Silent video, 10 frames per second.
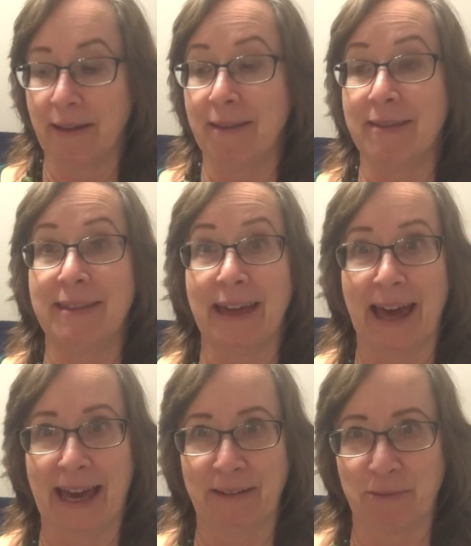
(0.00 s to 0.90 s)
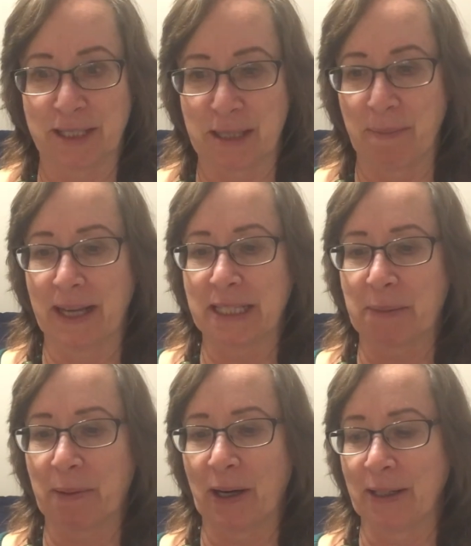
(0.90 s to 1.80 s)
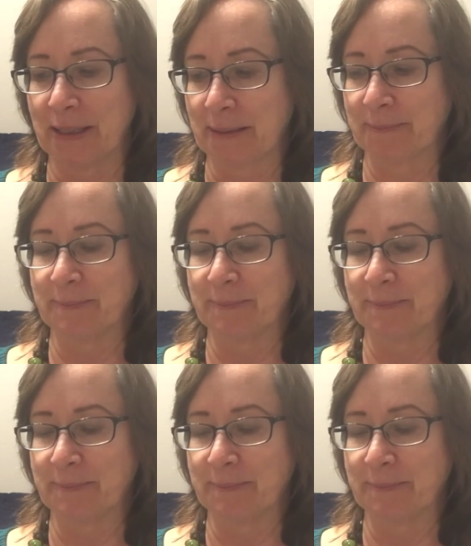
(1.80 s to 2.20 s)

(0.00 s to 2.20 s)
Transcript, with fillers: That was the best part.